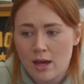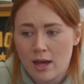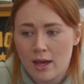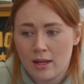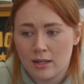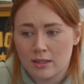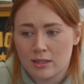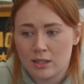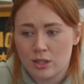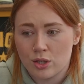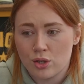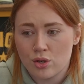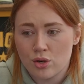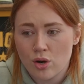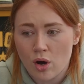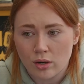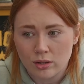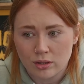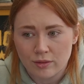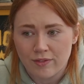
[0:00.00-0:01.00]
It's
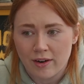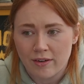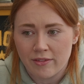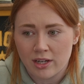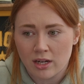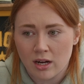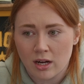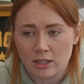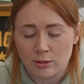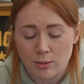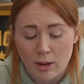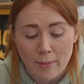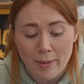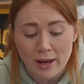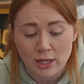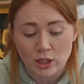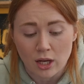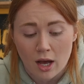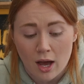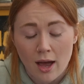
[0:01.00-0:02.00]
not very nice,
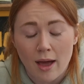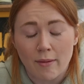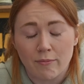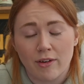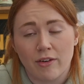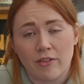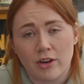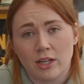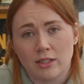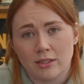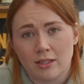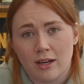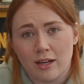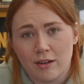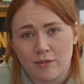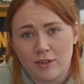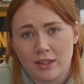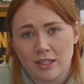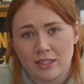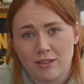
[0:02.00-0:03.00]
but I am very
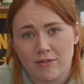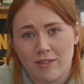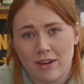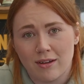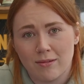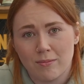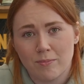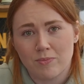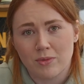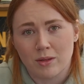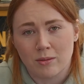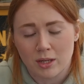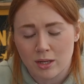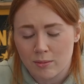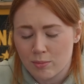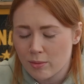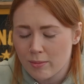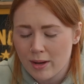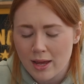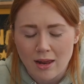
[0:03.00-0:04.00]
excited for this event. I'm going
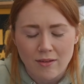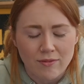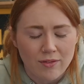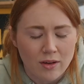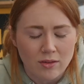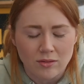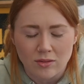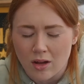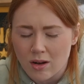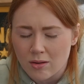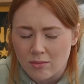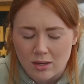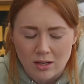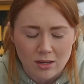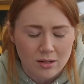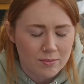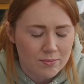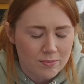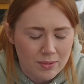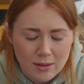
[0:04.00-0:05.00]
to put my headphones on, I'm going
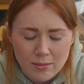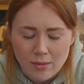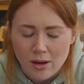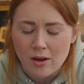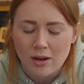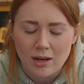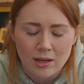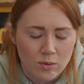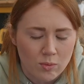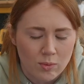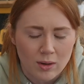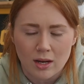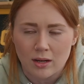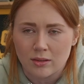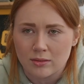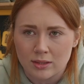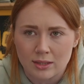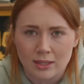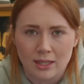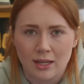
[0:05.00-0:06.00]
to be in my own little
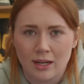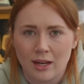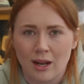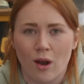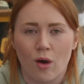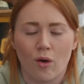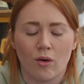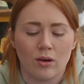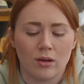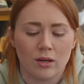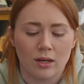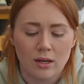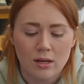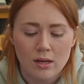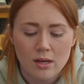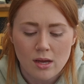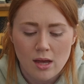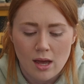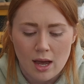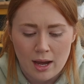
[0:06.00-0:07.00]
world, singing along.
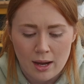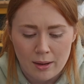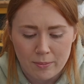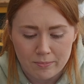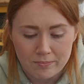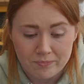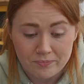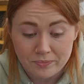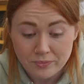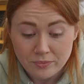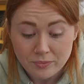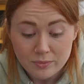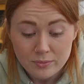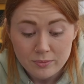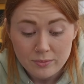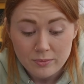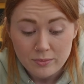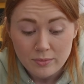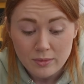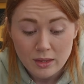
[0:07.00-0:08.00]

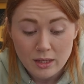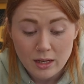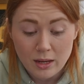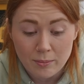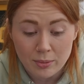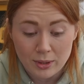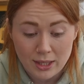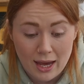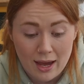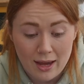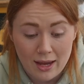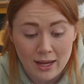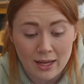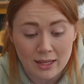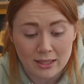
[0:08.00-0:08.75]
But yeah,